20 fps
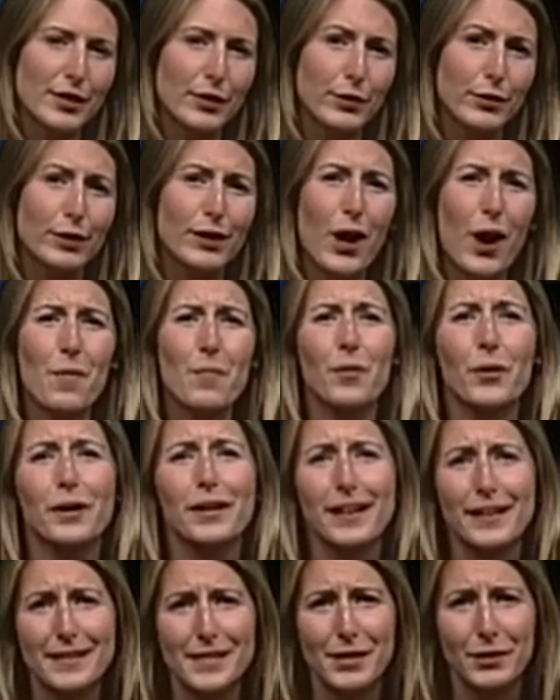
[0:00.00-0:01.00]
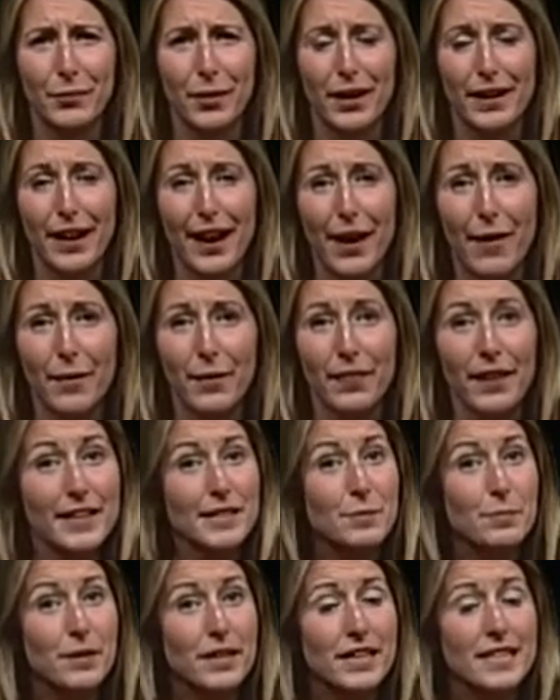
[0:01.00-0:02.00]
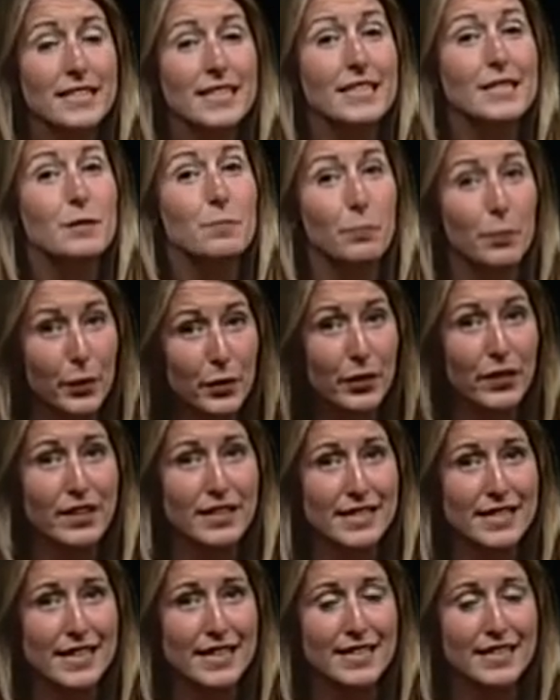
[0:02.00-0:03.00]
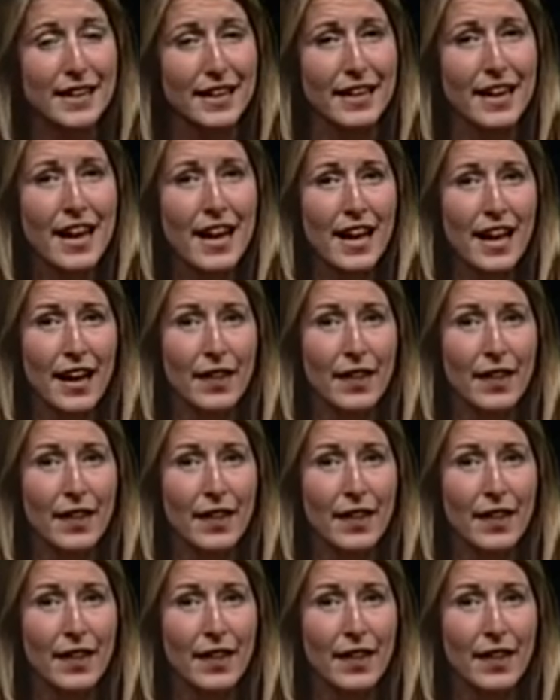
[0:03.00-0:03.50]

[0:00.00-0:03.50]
They're a lot more gutsy right now, and that's because it's birthing season,